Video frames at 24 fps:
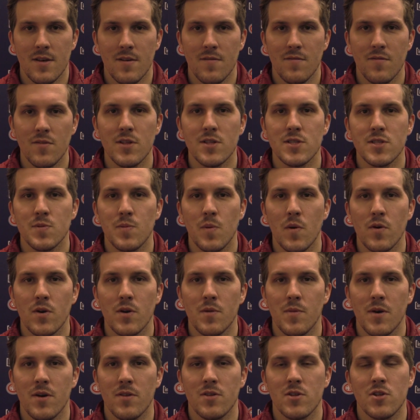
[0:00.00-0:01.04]
Flynn spoke
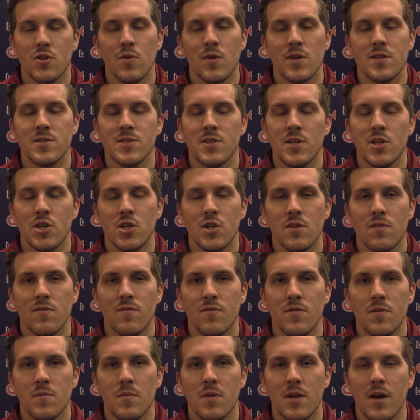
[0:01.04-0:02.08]
about the transition
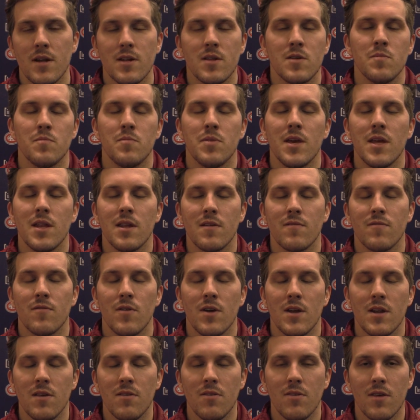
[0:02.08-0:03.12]
from not competing for
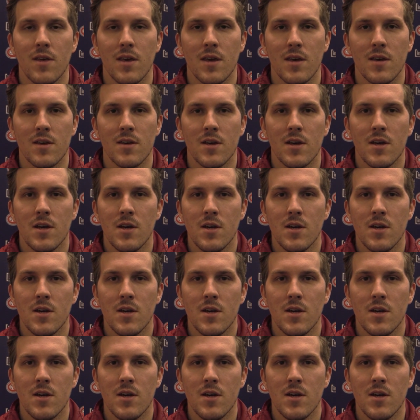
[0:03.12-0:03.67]
anything